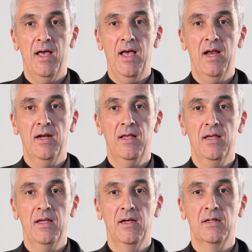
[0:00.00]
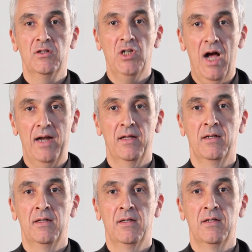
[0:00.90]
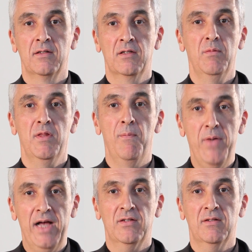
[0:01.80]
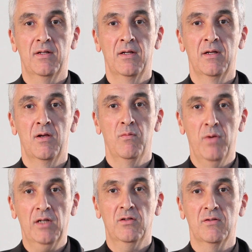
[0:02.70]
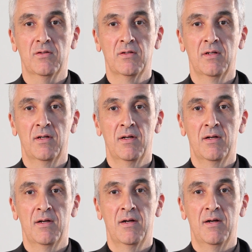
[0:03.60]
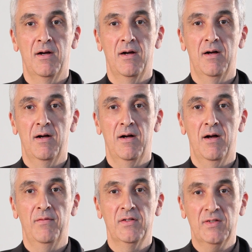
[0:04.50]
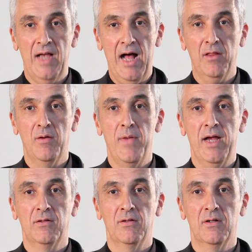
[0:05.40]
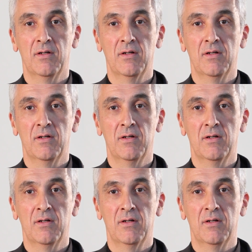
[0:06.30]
and he shot some of the best pictures of a salamander.